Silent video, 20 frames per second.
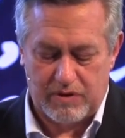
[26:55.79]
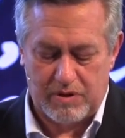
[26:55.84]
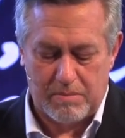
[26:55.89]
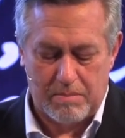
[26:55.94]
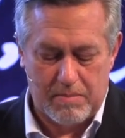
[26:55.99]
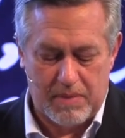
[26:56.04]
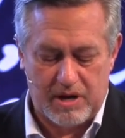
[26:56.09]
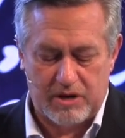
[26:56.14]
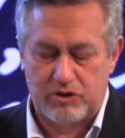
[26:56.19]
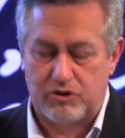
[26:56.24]

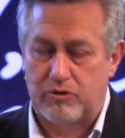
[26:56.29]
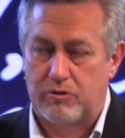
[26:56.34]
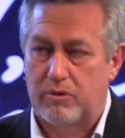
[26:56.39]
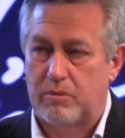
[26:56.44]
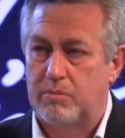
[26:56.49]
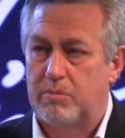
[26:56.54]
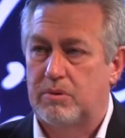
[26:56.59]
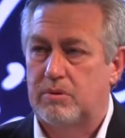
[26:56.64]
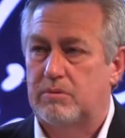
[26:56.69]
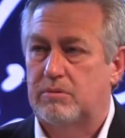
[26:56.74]

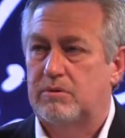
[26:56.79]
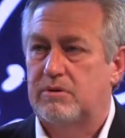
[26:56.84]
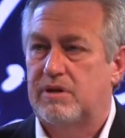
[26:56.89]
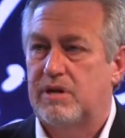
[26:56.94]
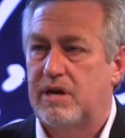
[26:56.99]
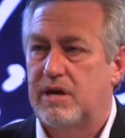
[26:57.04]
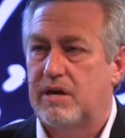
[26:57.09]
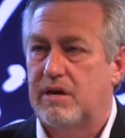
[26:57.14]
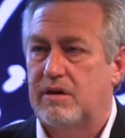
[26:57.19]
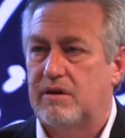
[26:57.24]
immeasurable
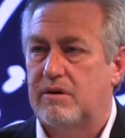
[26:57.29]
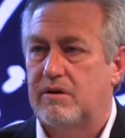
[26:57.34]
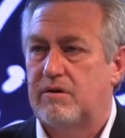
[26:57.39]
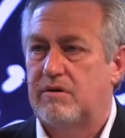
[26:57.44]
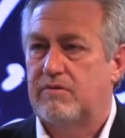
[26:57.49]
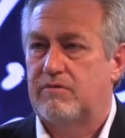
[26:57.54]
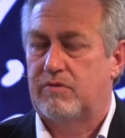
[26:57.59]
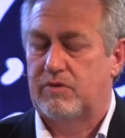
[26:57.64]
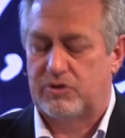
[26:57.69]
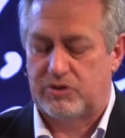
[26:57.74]
gain
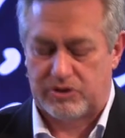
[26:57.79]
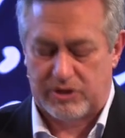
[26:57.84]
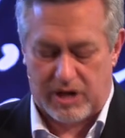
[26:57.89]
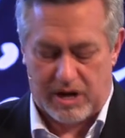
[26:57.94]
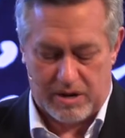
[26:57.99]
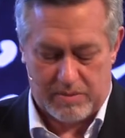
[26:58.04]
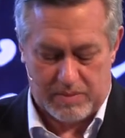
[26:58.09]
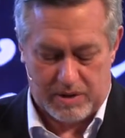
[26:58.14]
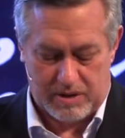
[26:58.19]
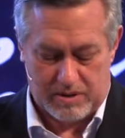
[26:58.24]
for
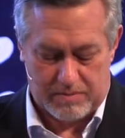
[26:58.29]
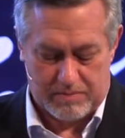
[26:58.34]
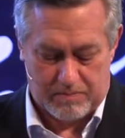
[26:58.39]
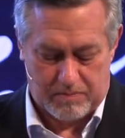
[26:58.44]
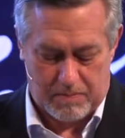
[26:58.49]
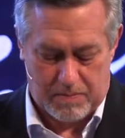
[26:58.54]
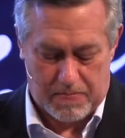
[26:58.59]
Simon.